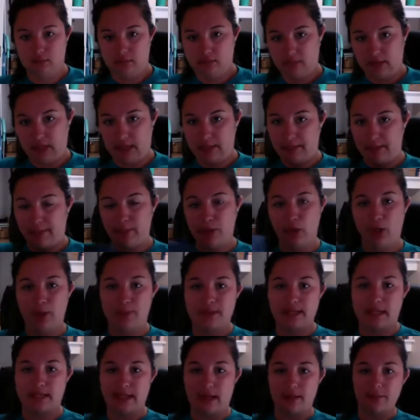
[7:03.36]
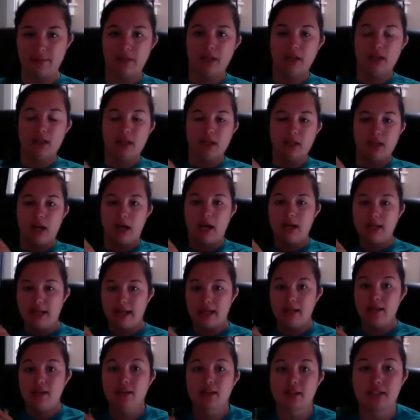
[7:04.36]
got my book upside down.
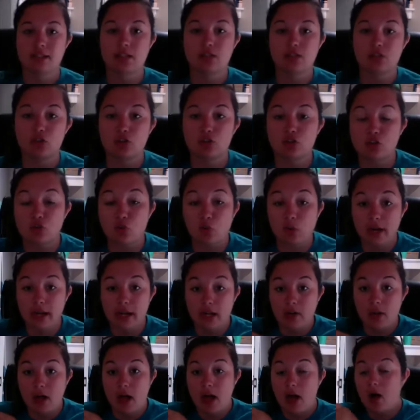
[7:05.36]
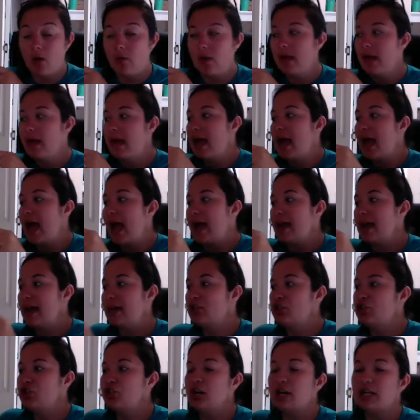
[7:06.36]
Again, this is the story Glow, and I
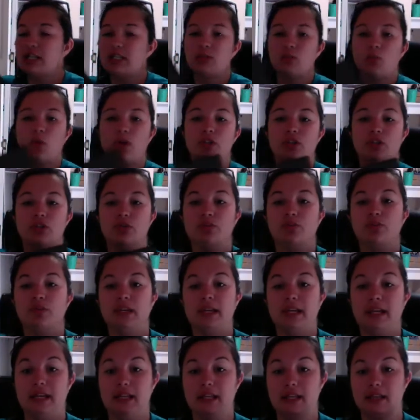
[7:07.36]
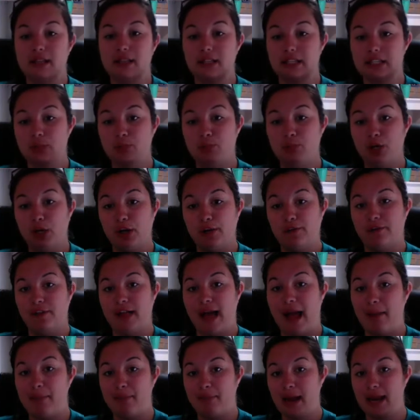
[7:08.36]
just want to read this book
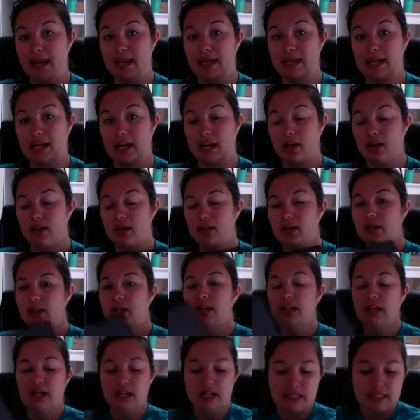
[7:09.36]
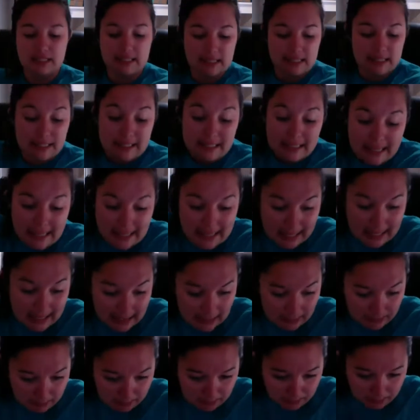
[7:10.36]
flap right here to
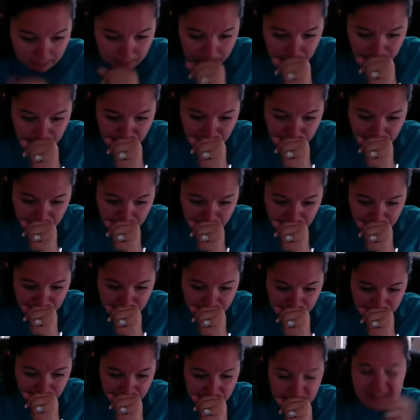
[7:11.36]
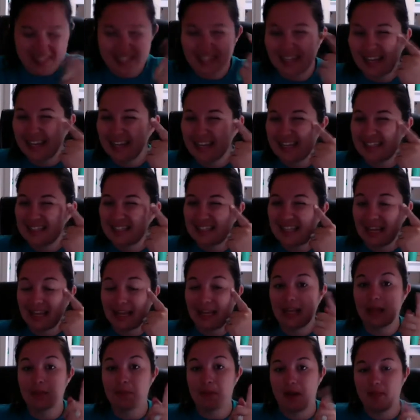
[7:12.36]
see, to get us
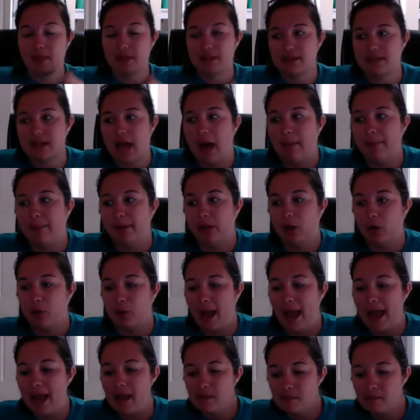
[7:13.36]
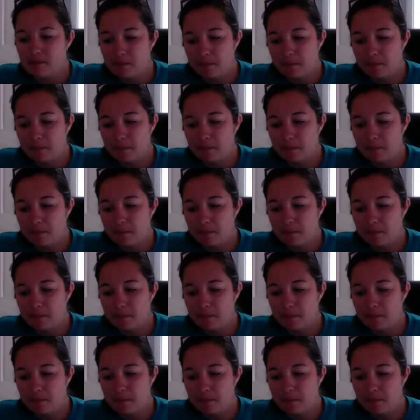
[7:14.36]
thinking about this topic, okay?